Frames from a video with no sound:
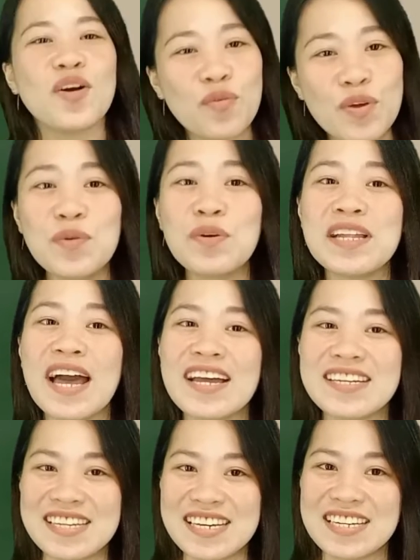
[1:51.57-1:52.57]
We will
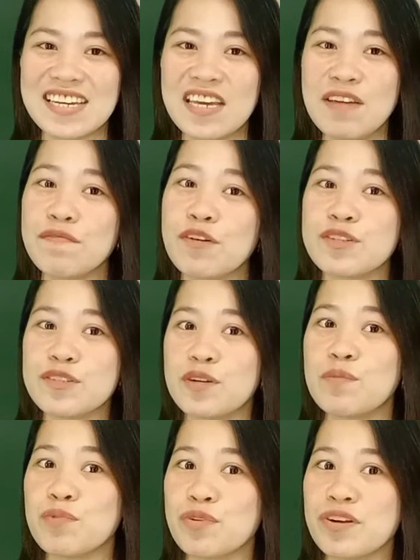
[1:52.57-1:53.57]
add ED for
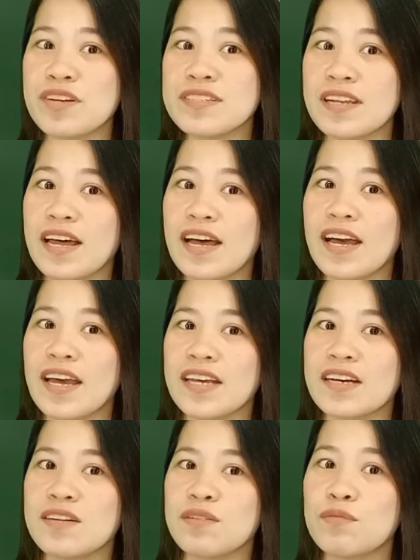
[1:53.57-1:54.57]
some words like
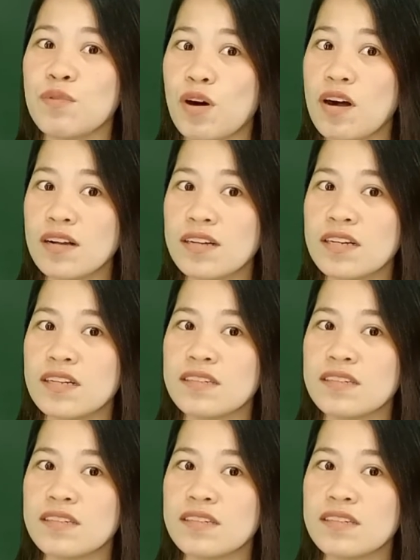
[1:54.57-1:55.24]
walk,